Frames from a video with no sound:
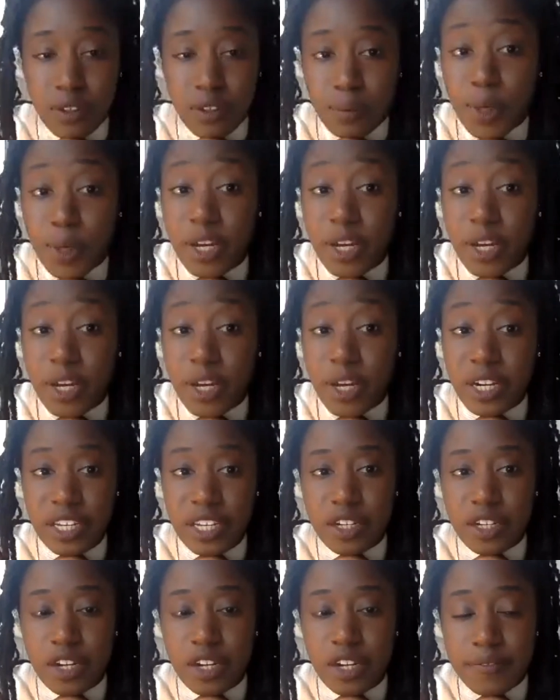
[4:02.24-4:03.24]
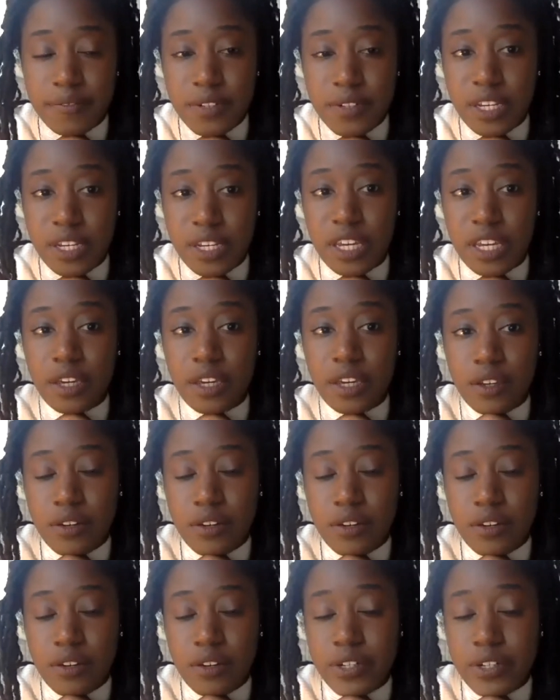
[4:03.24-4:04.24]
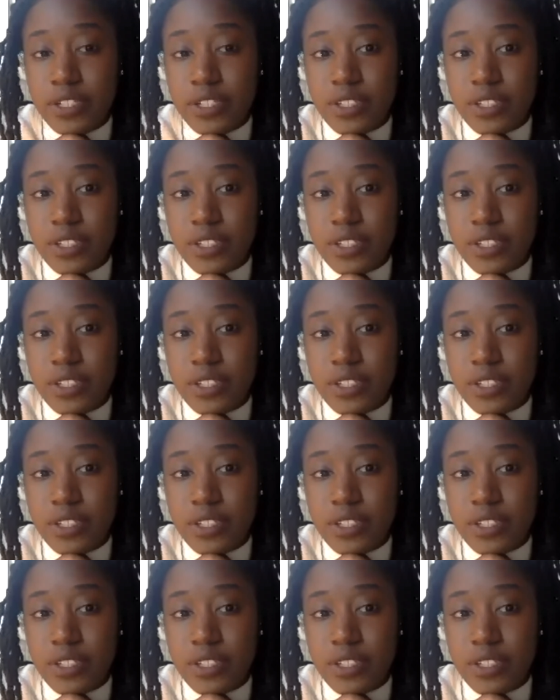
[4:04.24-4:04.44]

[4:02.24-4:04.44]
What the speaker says: Partly after Inga Christensen.